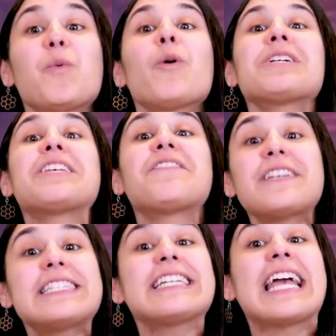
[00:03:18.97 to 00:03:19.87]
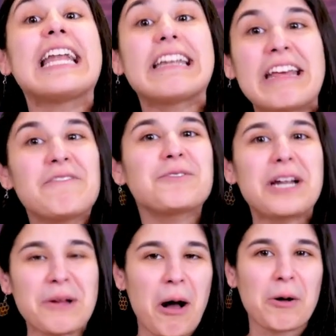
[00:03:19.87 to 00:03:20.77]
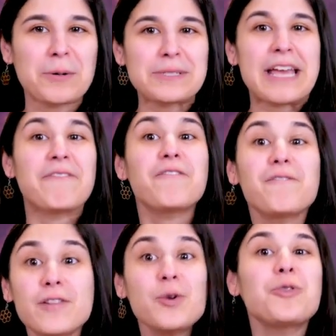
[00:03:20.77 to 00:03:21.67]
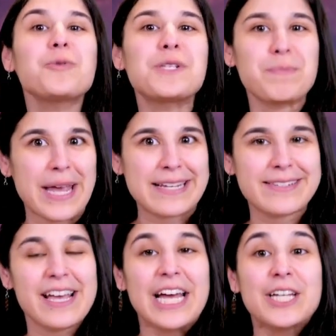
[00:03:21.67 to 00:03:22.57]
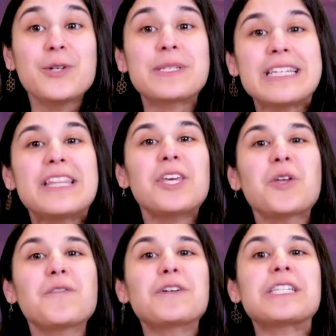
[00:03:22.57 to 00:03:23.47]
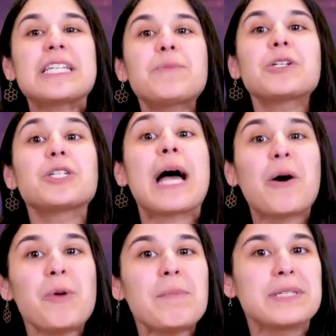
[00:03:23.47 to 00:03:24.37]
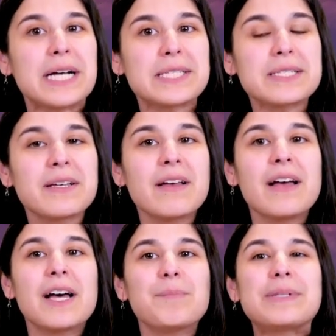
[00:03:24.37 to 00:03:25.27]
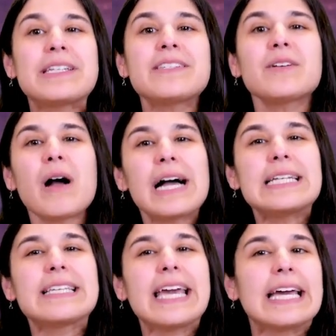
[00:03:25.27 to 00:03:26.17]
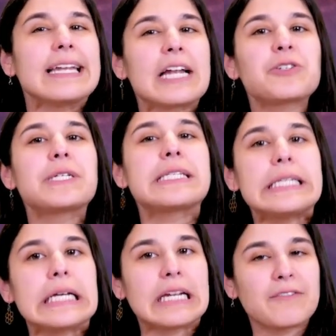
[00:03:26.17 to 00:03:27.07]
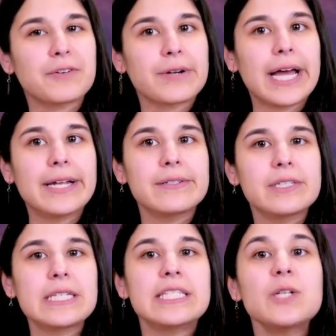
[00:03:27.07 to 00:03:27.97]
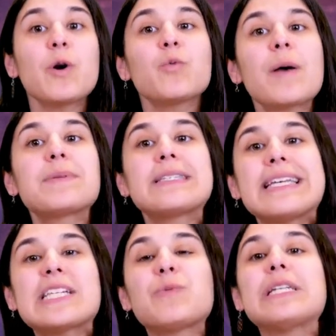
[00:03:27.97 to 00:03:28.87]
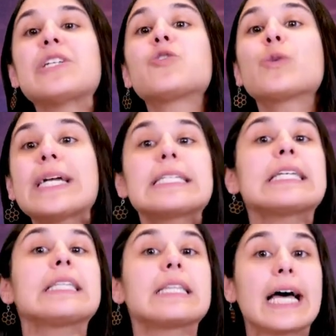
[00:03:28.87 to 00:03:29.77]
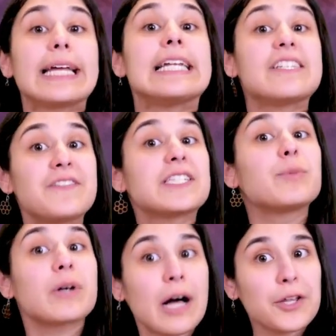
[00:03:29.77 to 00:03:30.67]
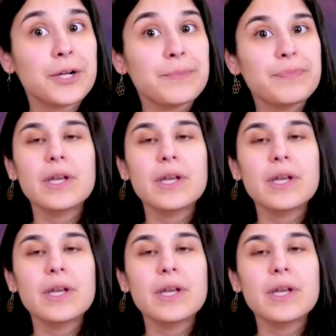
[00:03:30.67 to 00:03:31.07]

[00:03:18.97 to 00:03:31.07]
If you wore sophisticated infrared goggles and flew through space, you'd see the universe similar to how Webb does. But since our eyes can't naturally see in infrared, to see what Webb sees, we need to translate the light into visible color.